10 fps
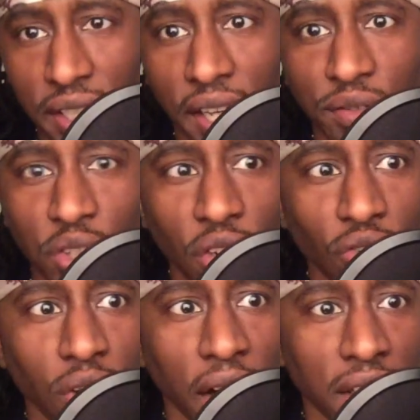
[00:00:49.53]
If you're
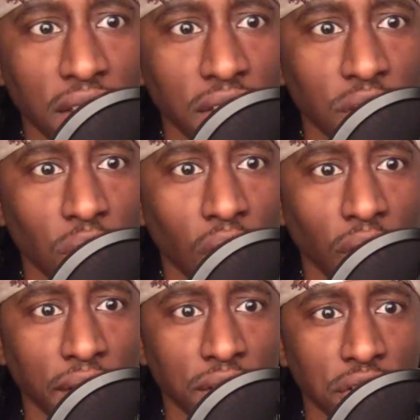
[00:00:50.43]
a regular, you
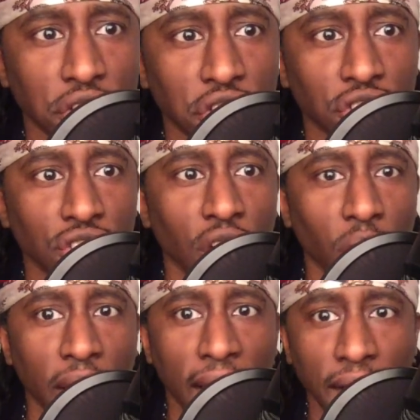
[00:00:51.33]
already
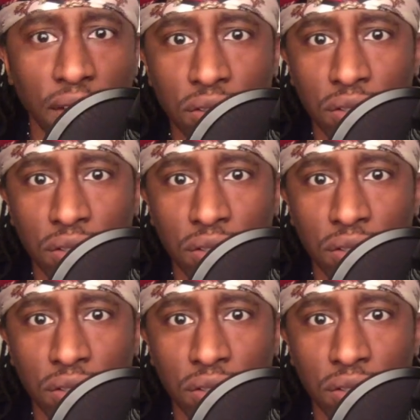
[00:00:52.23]
know that.